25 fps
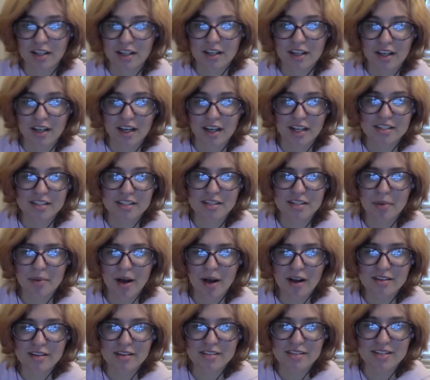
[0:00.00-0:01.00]
It's a
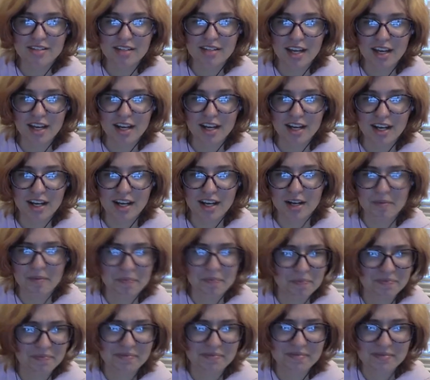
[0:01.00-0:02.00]
box containing a
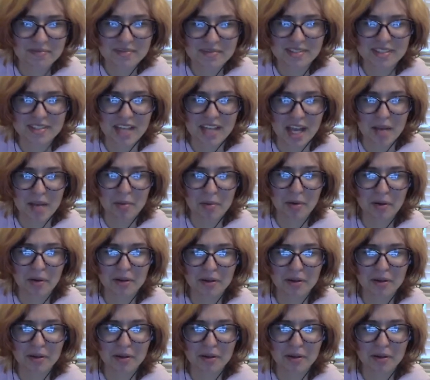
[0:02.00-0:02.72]
table.